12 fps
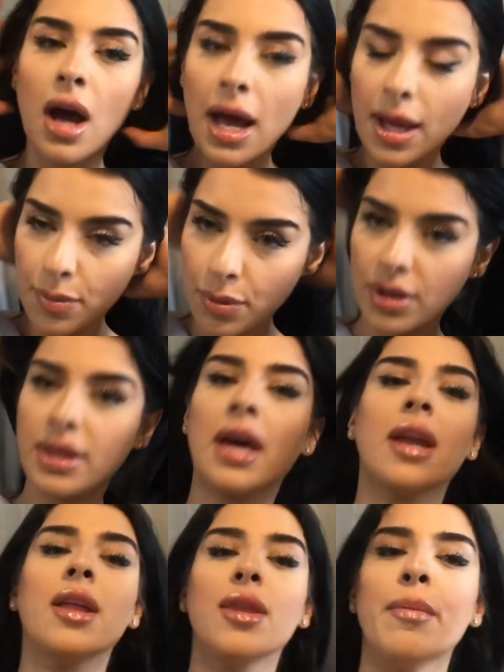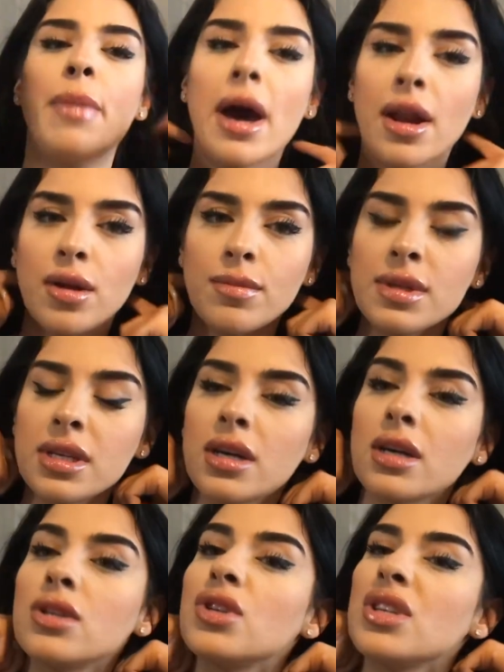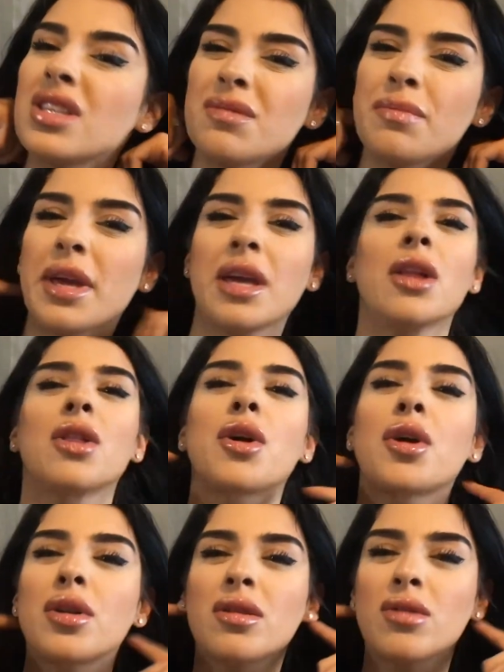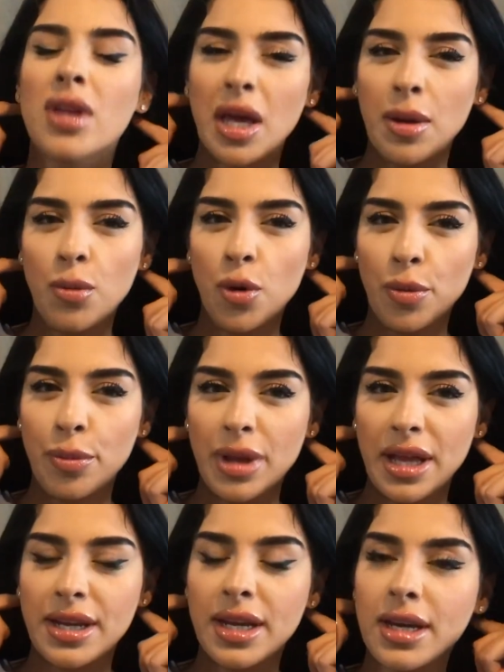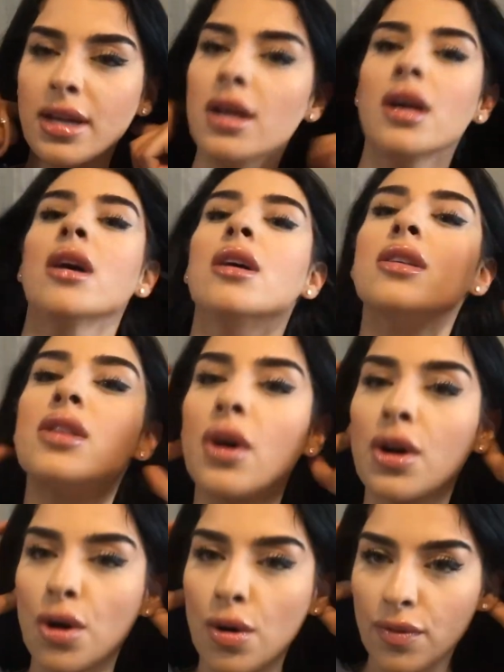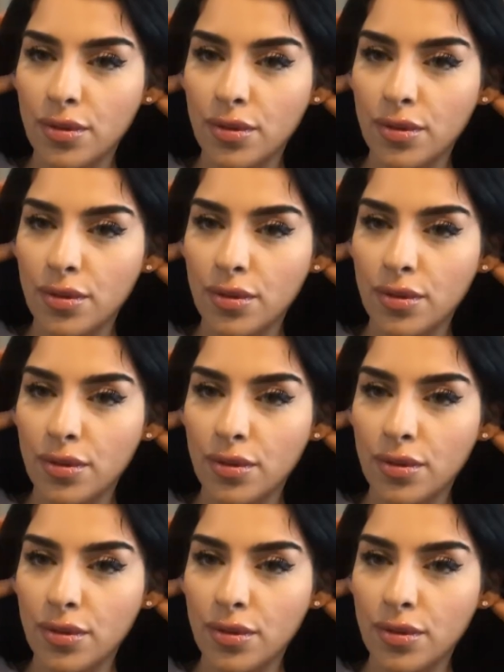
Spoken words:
I put that in the bottom to just make it look like more blended. So I'll go